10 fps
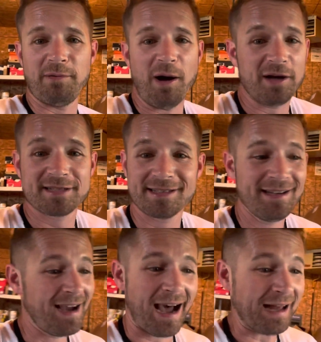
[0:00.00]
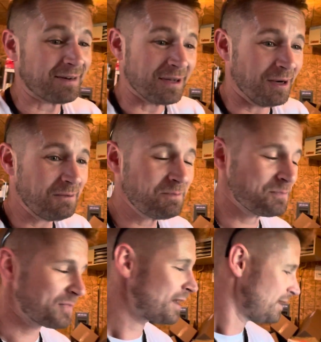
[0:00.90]
bucks. I don't know.
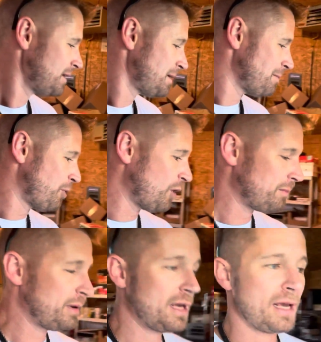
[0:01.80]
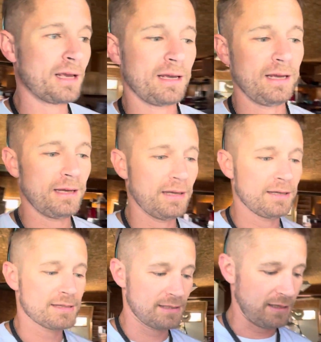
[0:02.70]
Point being is,